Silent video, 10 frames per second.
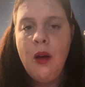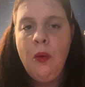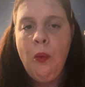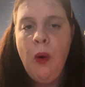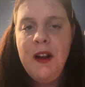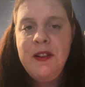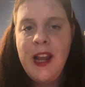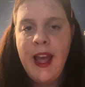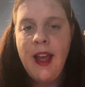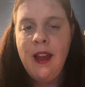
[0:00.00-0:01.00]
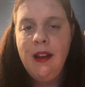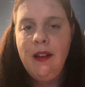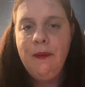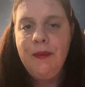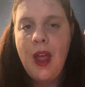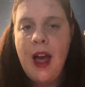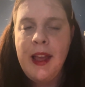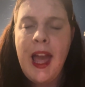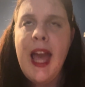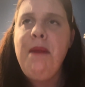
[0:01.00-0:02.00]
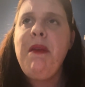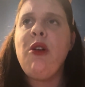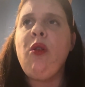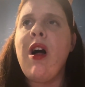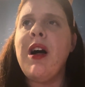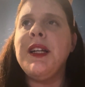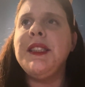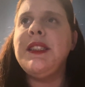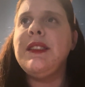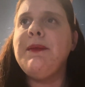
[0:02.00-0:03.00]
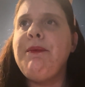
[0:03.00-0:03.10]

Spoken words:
one day, I came across